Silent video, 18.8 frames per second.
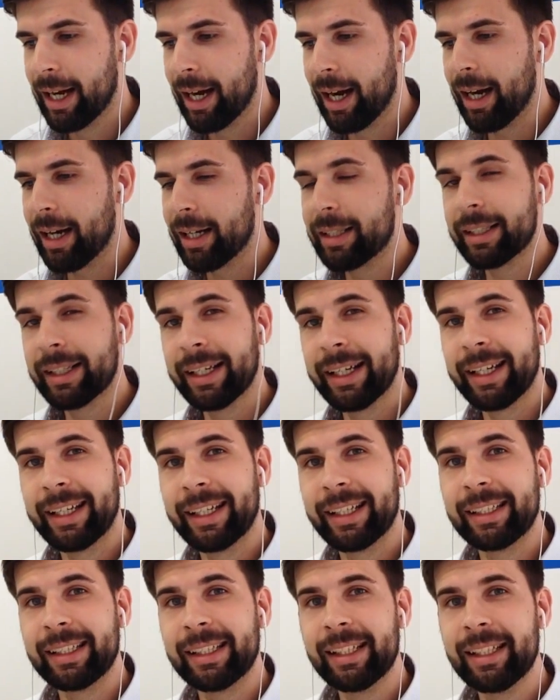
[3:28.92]
are
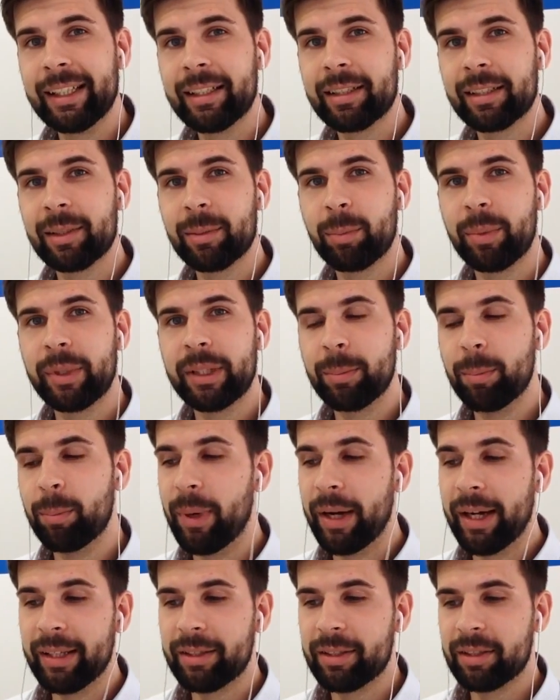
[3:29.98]
a little bit
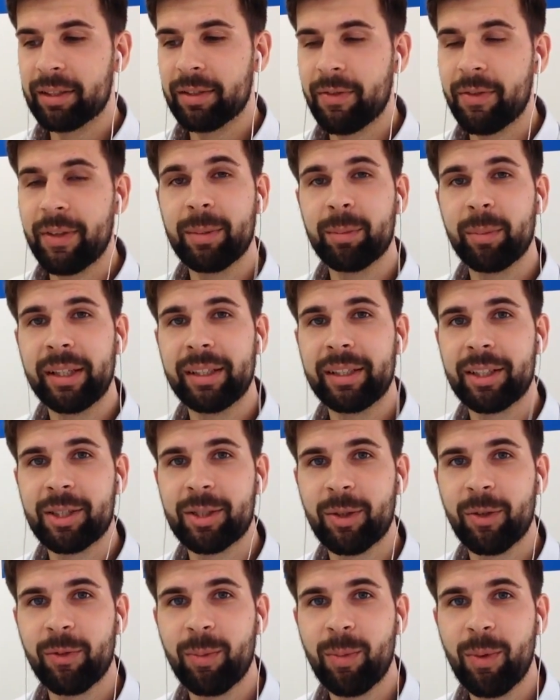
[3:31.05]
better than
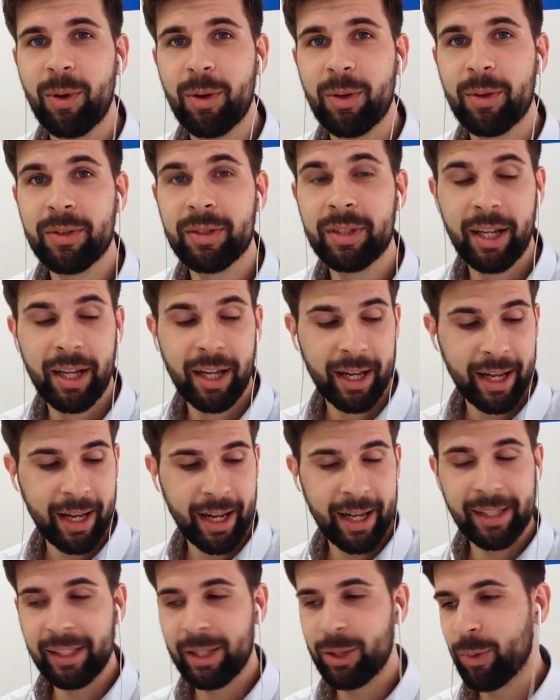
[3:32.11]
metrics of Moz,
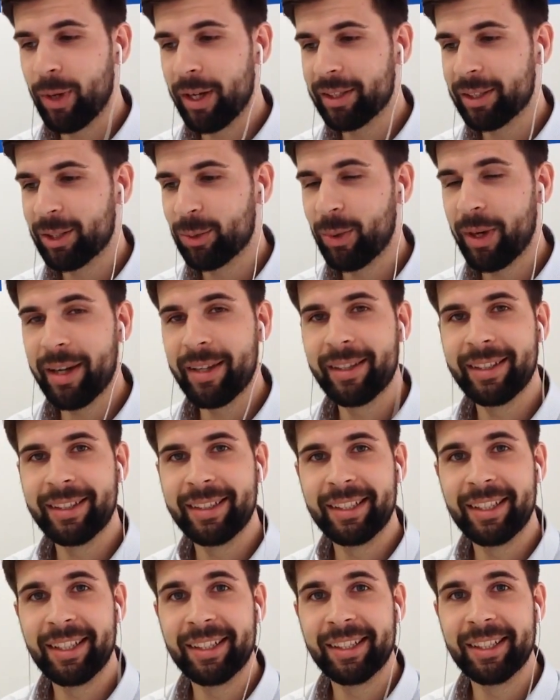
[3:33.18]
and I wonder why they
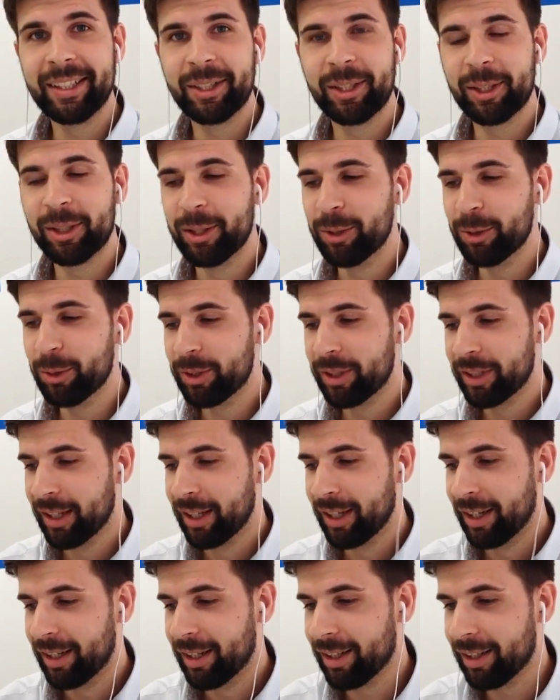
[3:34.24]
didn't include
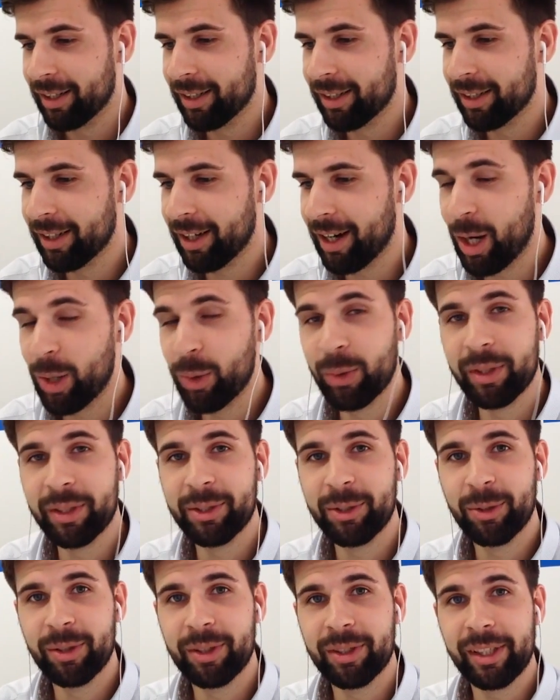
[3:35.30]
our
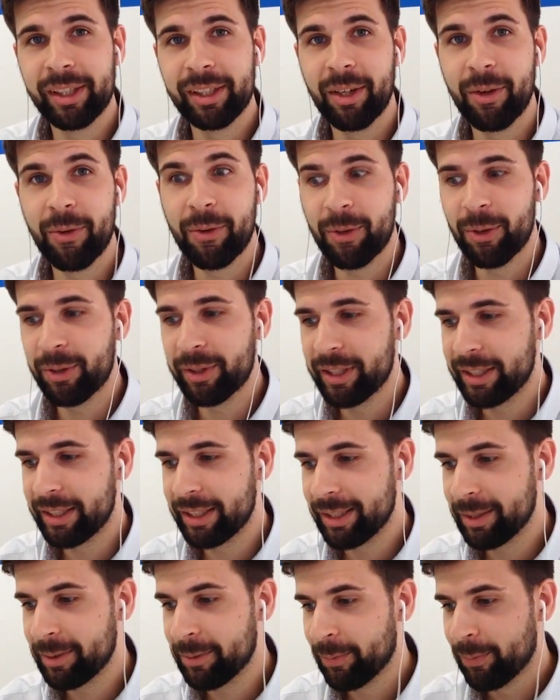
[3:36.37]
URL
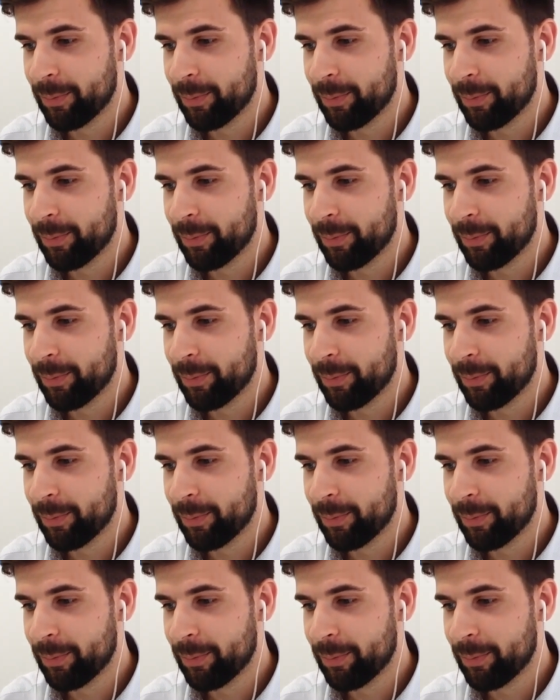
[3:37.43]
authority,